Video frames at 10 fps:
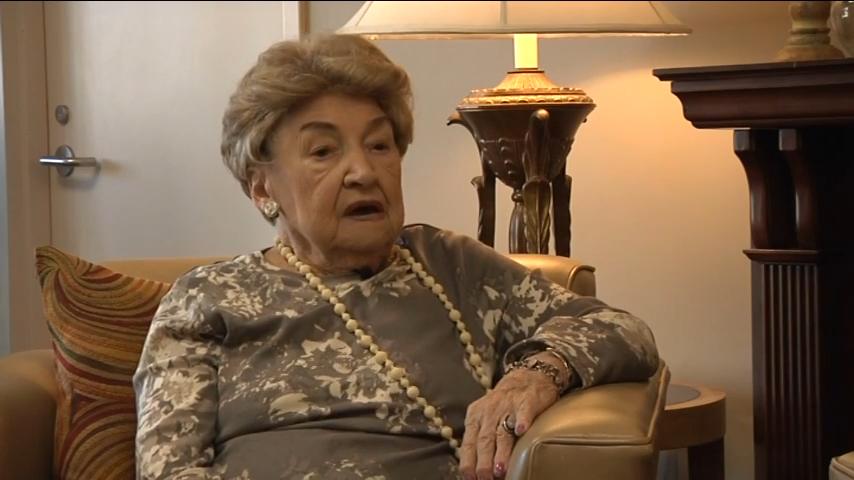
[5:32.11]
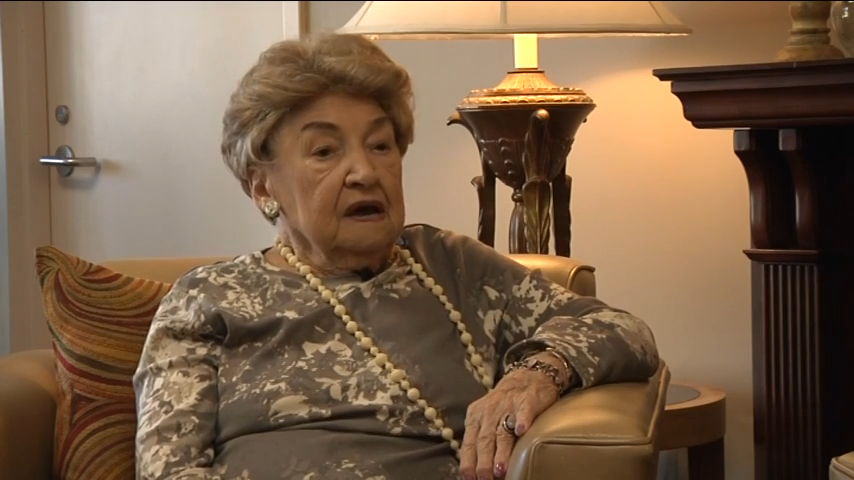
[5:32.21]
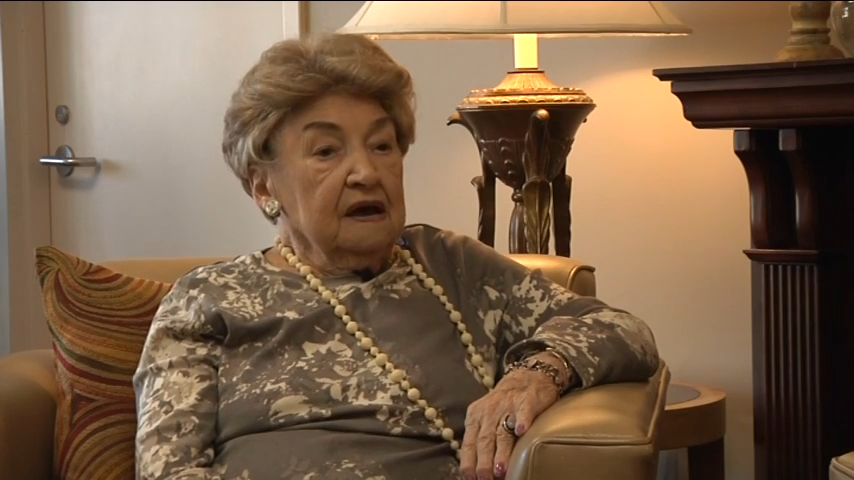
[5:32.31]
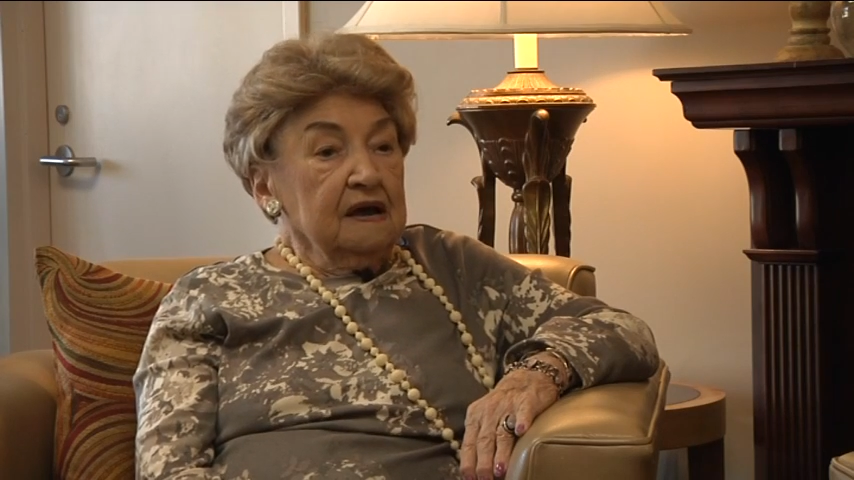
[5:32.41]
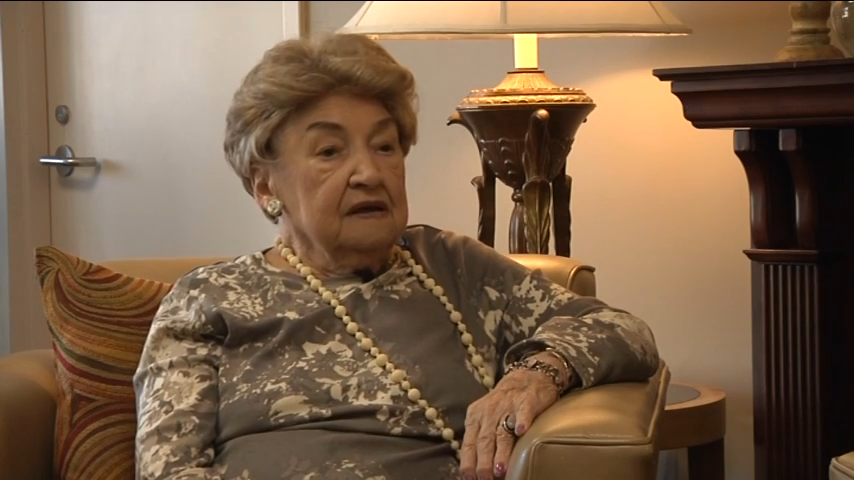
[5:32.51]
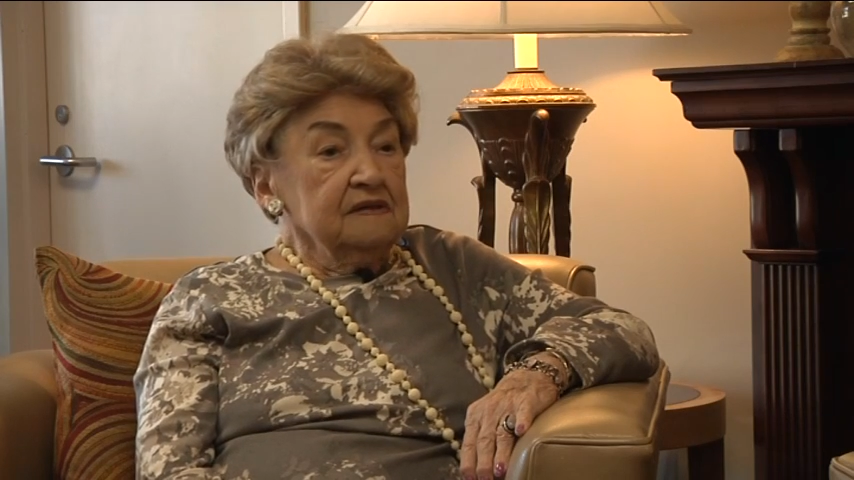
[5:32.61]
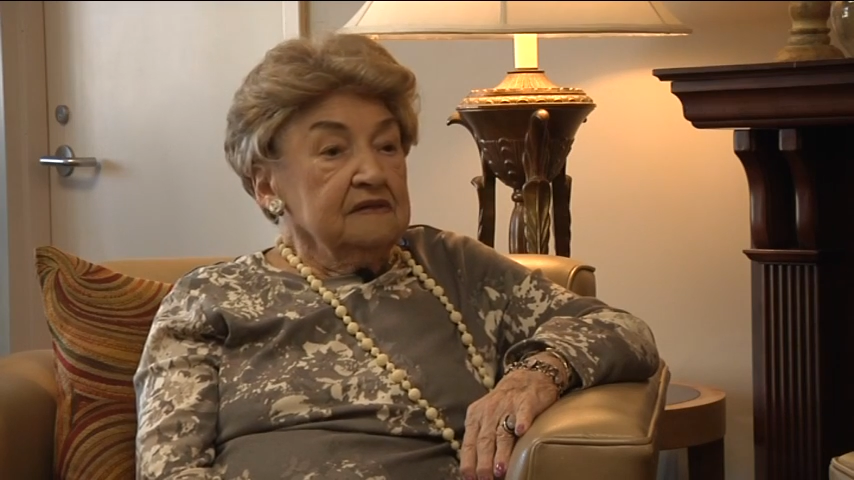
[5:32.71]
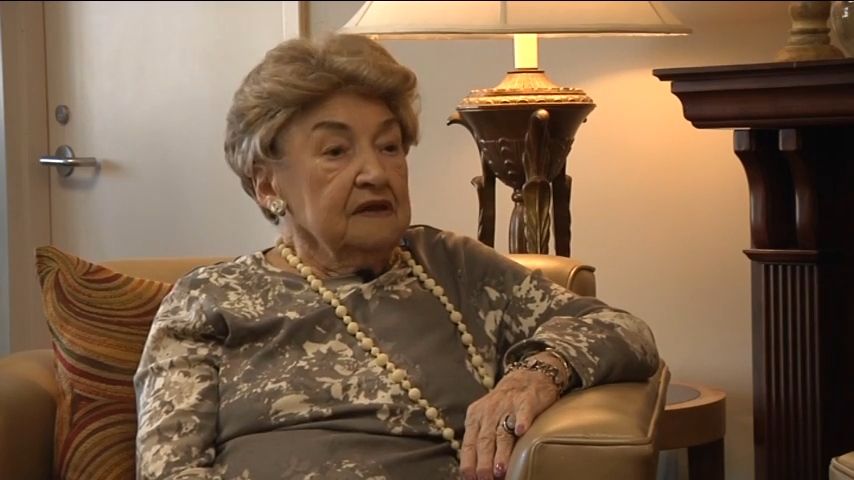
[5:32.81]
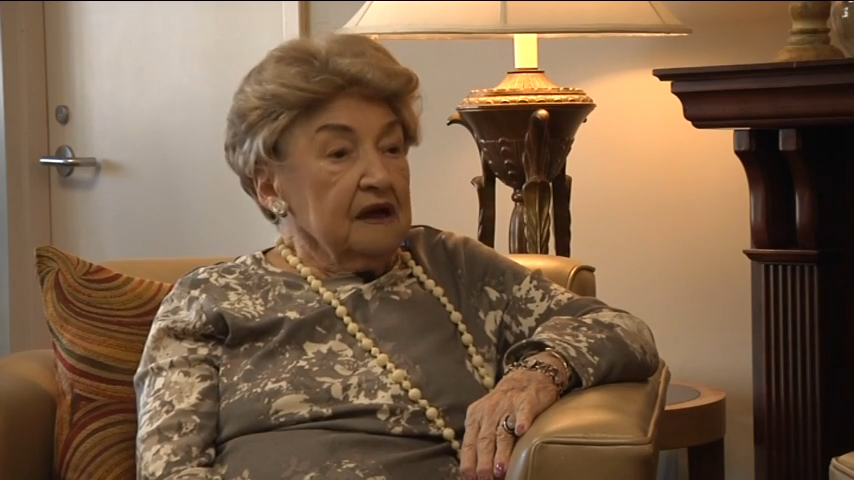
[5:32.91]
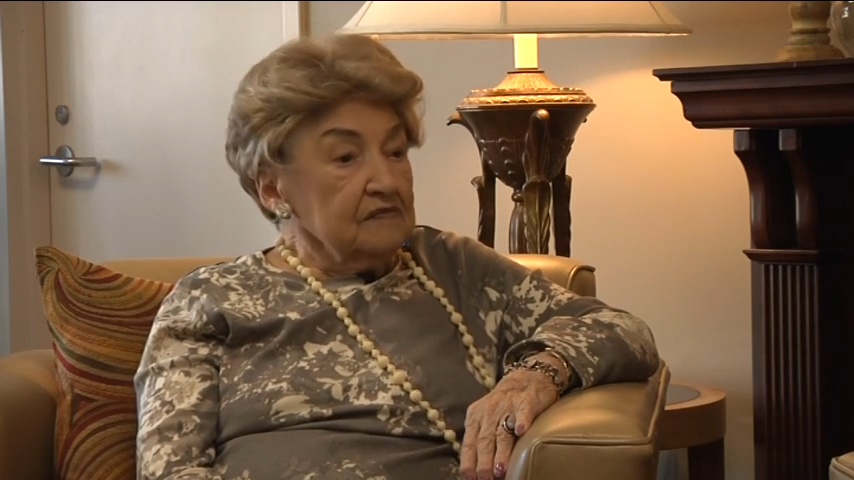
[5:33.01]
And
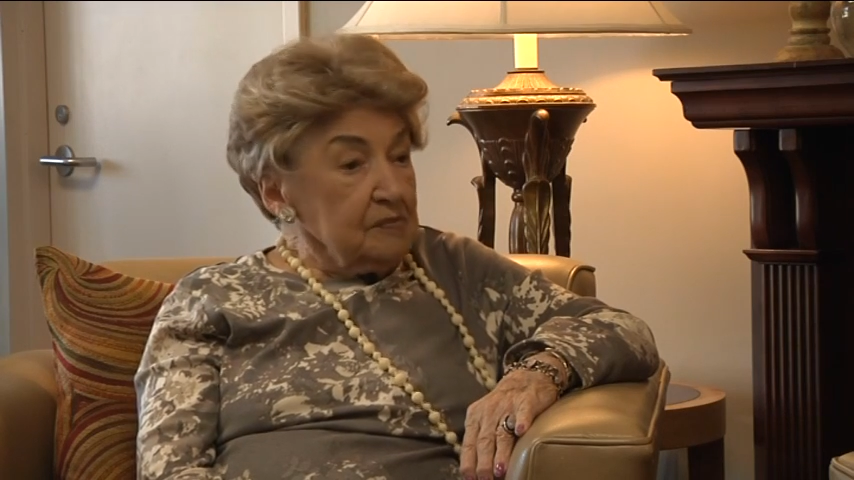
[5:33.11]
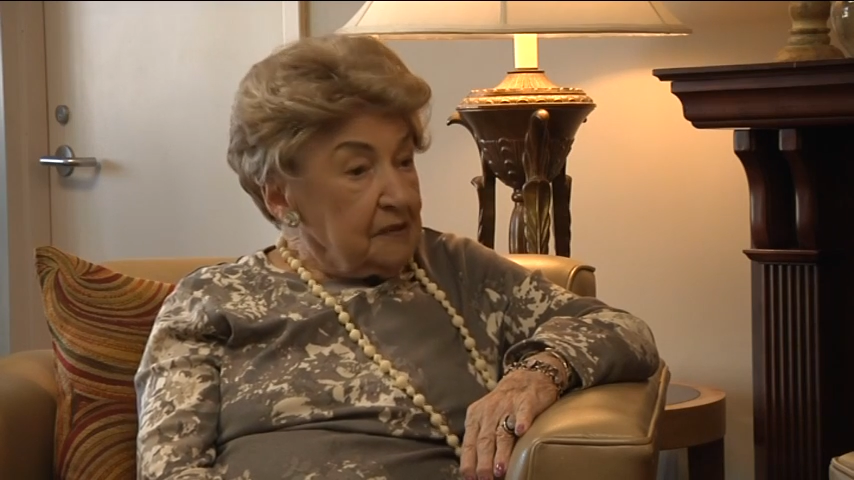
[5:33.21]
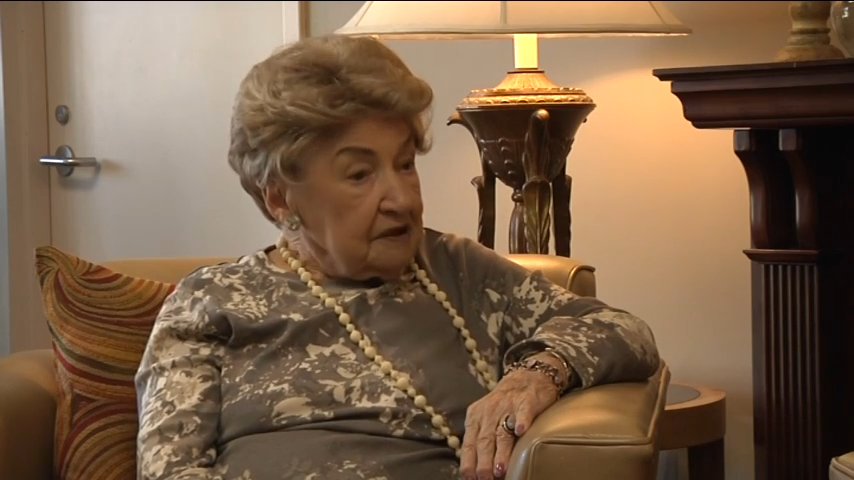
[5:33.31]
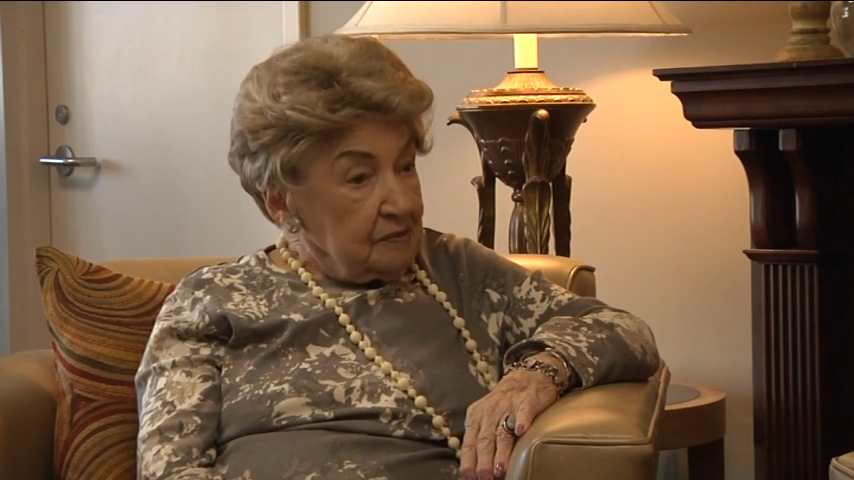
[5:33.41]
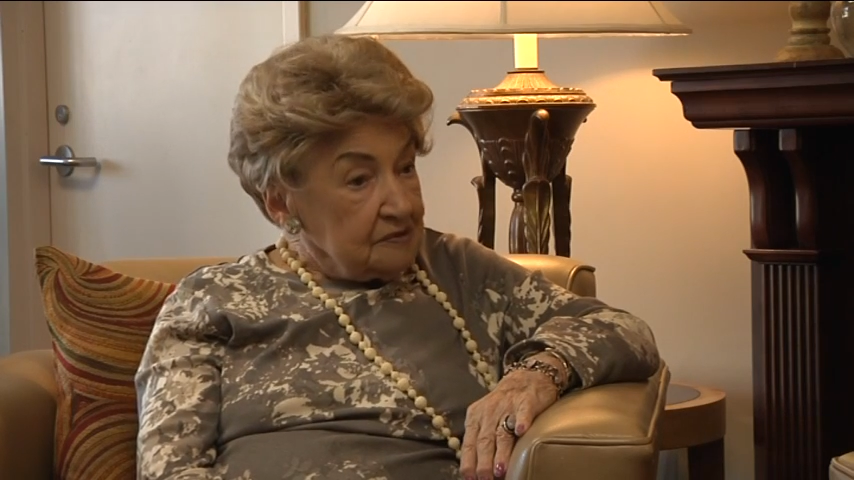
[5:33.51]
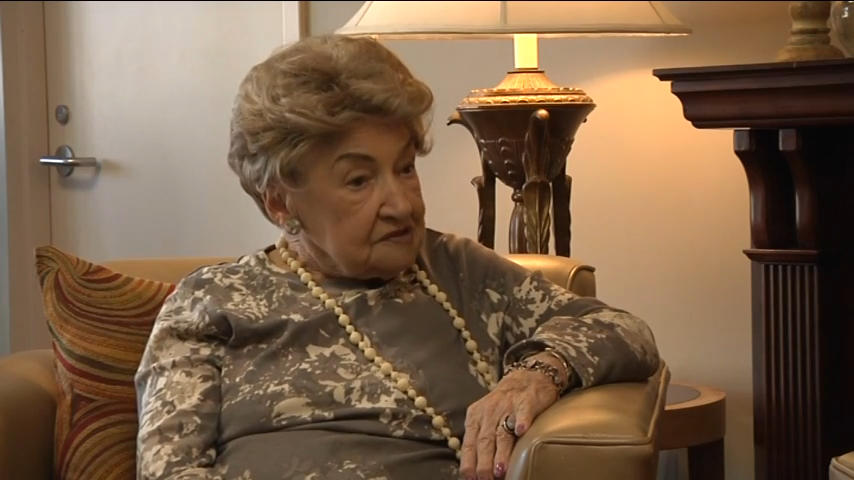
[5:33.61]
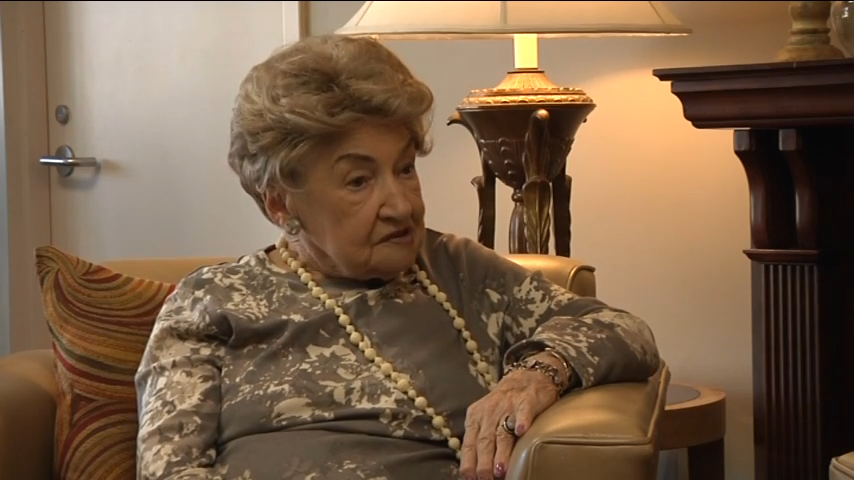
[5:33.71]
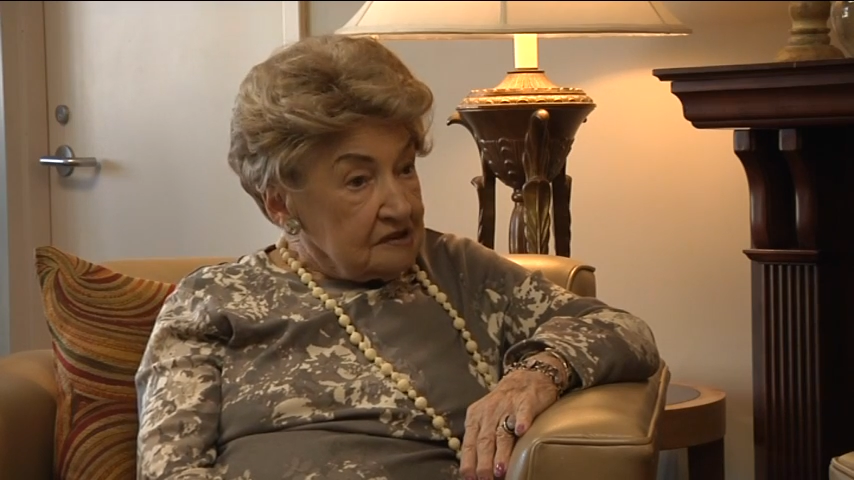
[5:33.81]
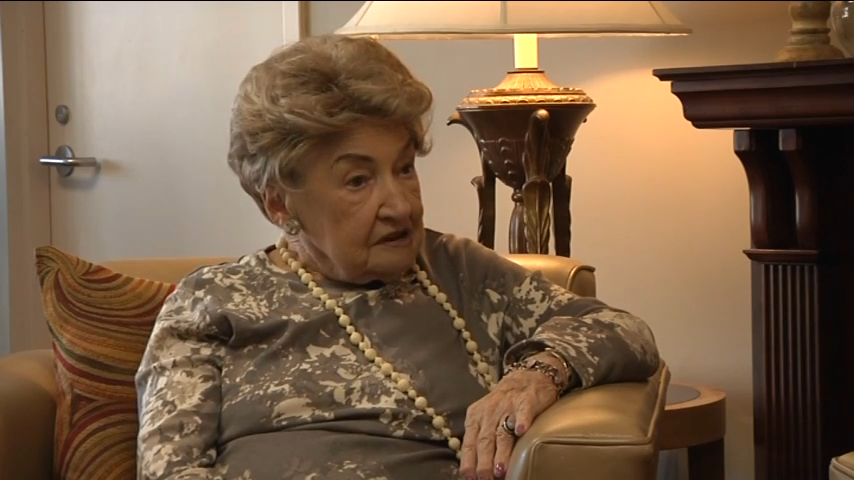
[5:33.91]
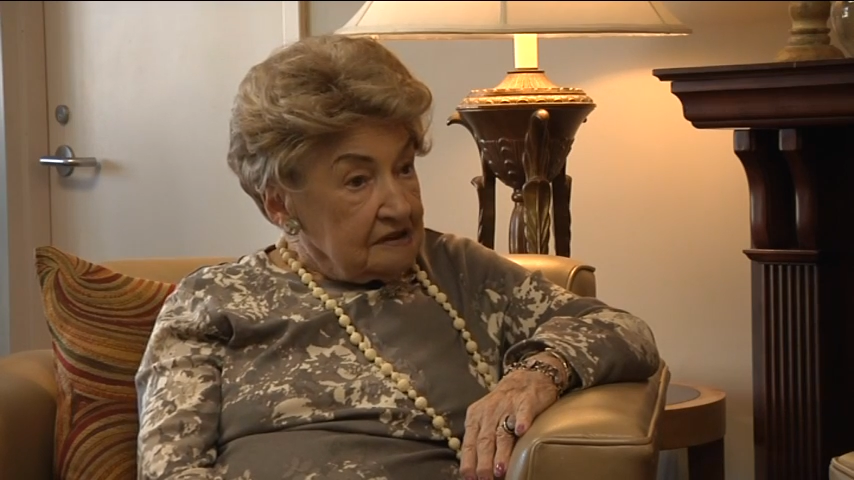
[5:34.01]
everybody was
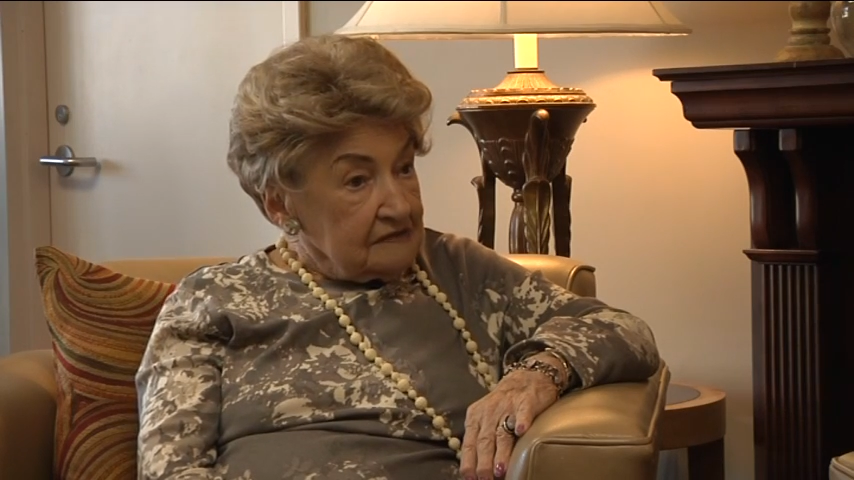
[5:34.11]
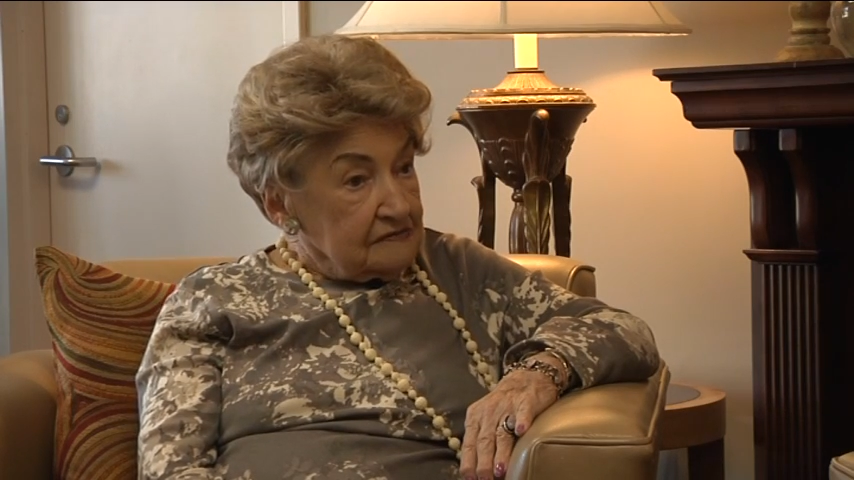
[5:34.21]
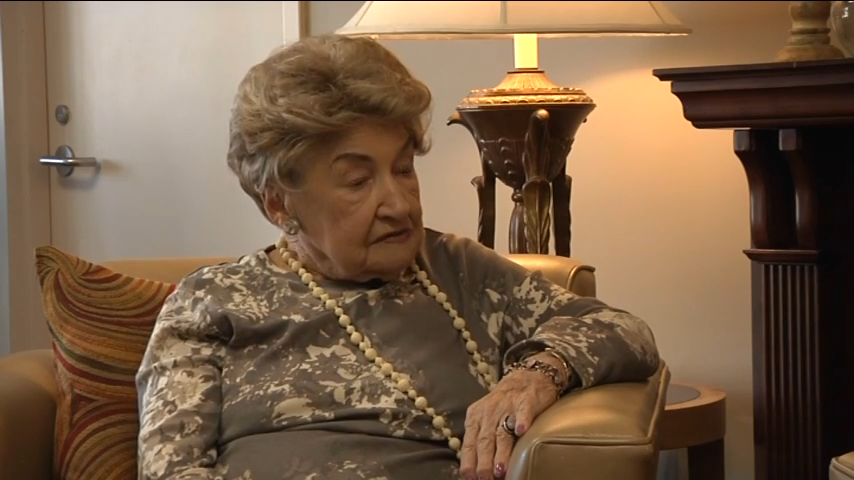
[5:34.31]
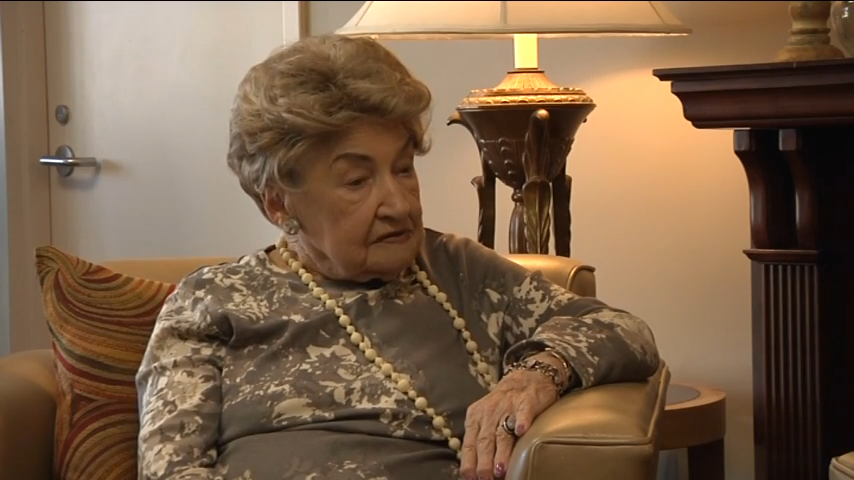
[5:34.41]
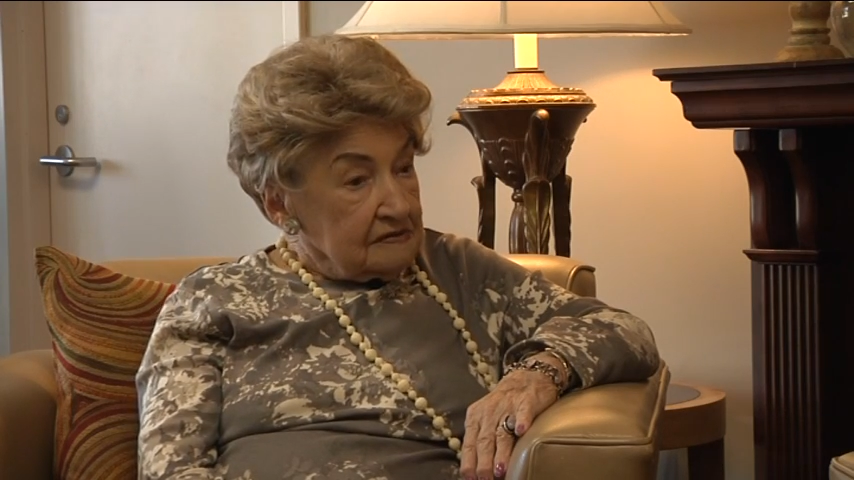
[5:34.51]
relieved.